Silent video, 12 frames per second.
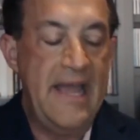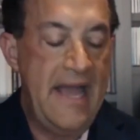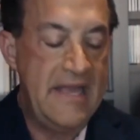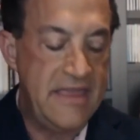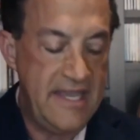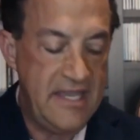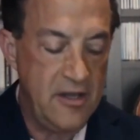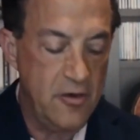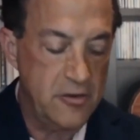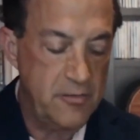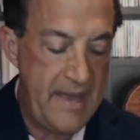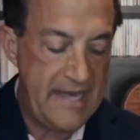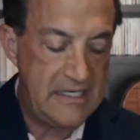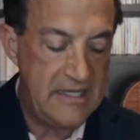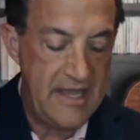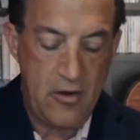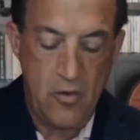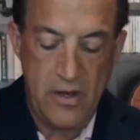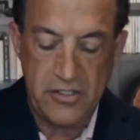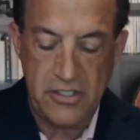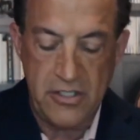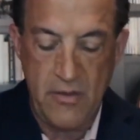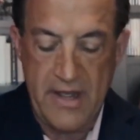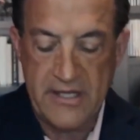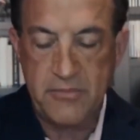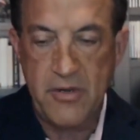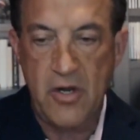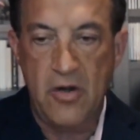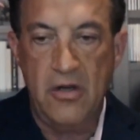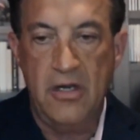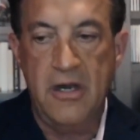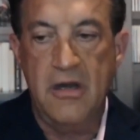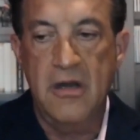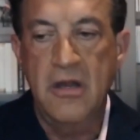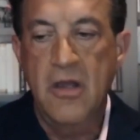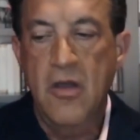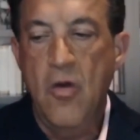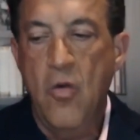I, I think it goes back to that question you asked me earlier: